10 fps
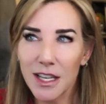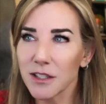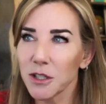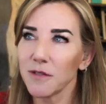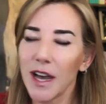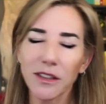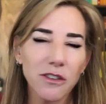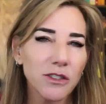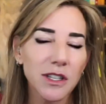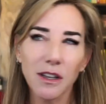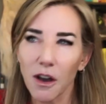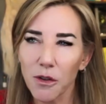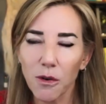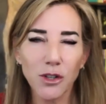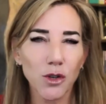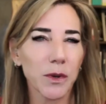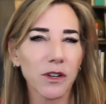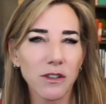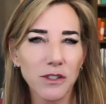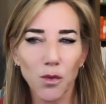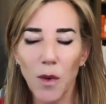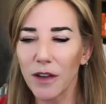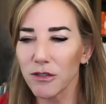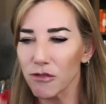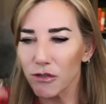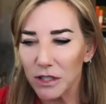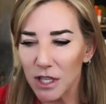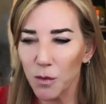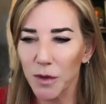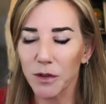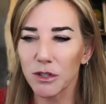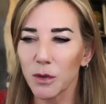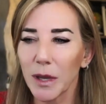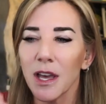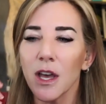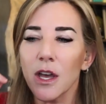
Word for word: And so the fact that you're seeing other entrepreneurs around you and you're seeing what they're doing,